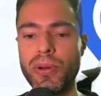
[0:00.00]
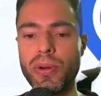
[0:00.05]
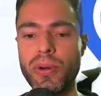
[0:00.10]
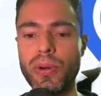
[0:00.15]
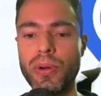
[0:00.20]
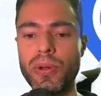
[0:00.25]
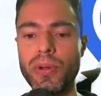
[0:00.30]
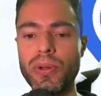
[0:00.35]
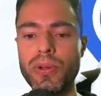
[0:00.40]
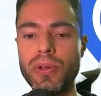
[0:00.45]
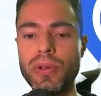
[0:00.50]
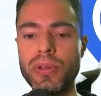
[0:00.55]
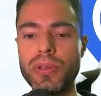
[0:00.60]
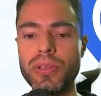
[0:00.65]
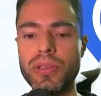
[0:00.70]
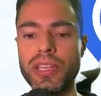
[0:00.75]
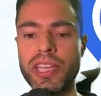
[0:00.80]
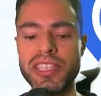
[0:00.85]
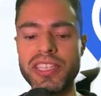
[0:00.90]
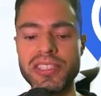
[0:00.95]
all
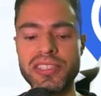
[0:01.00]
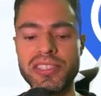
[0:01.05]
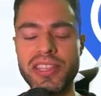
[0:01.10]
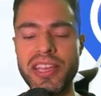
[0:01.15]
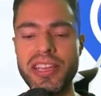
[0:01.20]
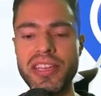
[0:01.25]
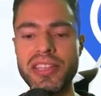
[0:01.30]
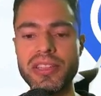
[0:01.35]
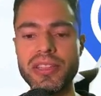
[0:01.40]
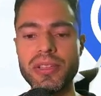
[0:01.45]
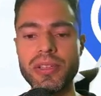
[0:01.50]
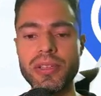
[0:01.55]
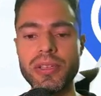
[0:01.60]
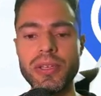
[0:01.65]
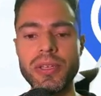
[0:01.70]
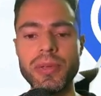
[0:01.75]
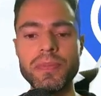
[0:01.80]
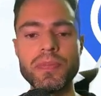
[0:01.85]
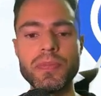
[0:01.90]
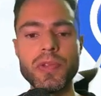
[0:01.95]
the state
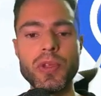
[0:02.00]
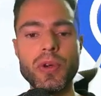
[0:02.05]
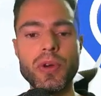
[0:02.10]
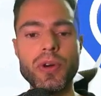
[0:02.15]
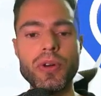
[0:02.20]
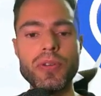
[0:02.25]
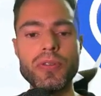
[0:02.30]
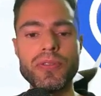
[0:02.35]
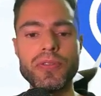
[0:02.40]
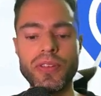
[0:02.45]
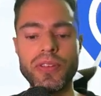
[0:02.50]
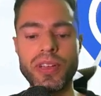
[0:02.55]
of